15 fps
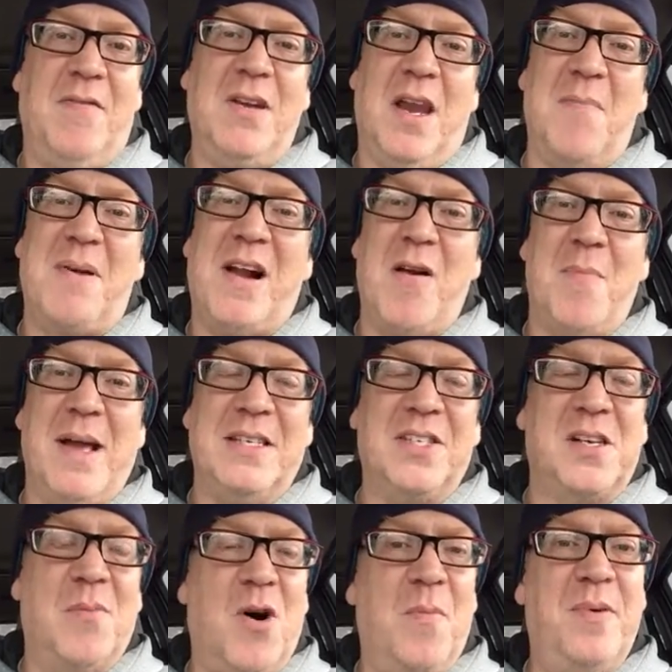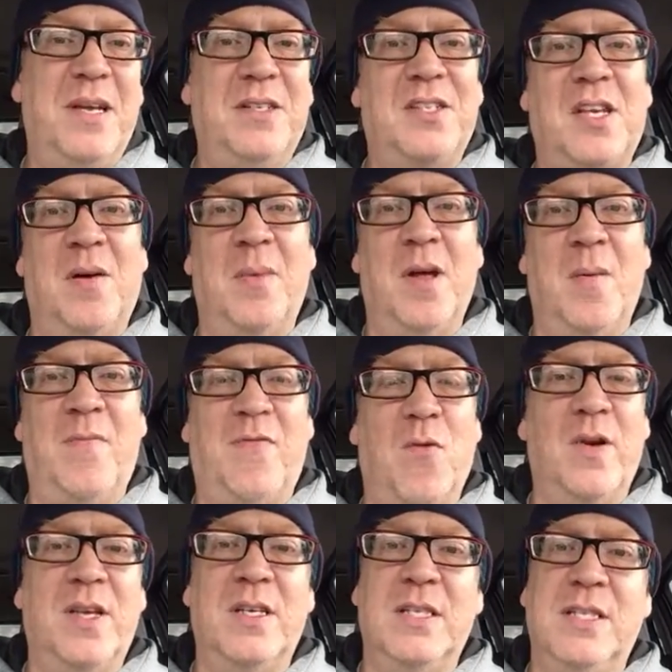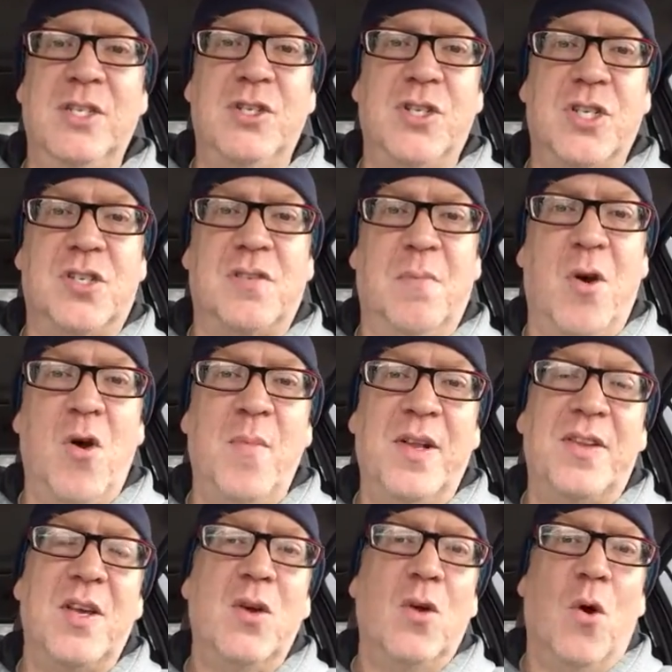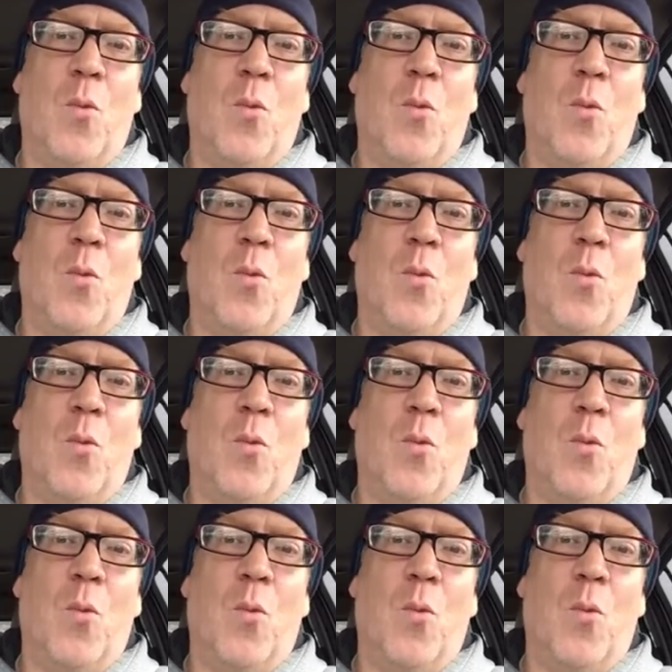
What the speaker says: I've got a pair of basketball picks coming up for you in just a moment.